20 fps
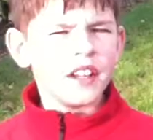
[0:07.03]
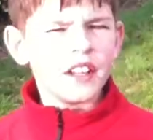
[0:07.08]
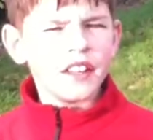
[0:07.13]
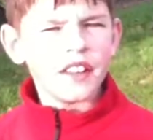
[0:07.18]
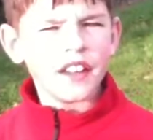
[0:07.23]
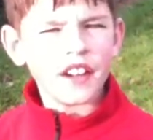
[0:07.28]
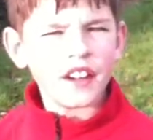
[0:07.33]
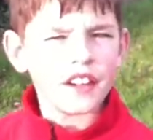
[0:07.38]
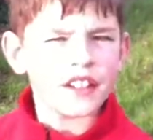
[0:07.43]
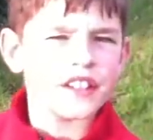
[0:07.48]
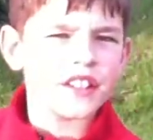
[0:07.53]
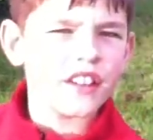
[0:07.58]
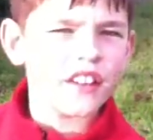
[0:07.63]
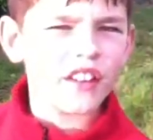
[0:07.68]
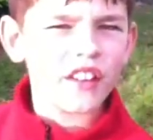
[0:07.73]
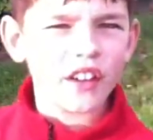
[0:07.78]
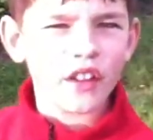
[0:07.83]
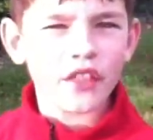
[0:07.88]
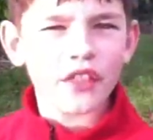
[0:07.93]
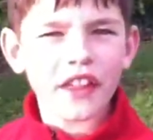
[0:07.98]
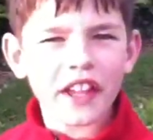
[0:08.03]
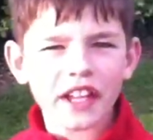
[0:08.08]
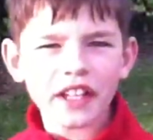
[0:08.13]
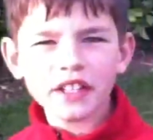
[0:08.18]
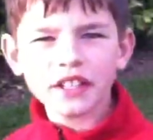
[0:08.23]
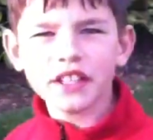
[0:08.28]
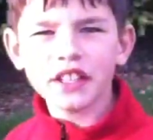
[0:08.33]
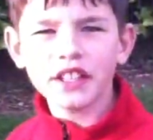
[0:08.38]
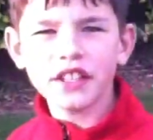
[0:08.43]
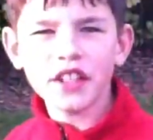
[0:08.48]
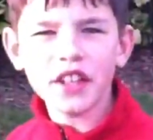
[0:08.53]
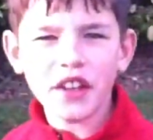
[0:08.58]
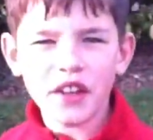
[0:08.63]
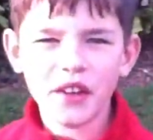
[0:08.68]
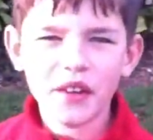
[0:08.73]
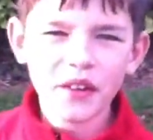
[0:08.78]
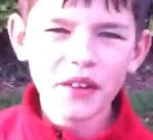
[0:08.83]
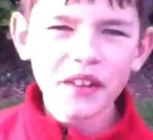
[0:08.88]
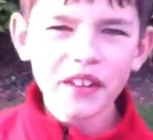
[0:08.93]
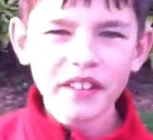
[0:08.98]
There is a lot of things to
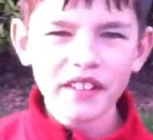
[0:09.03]
do,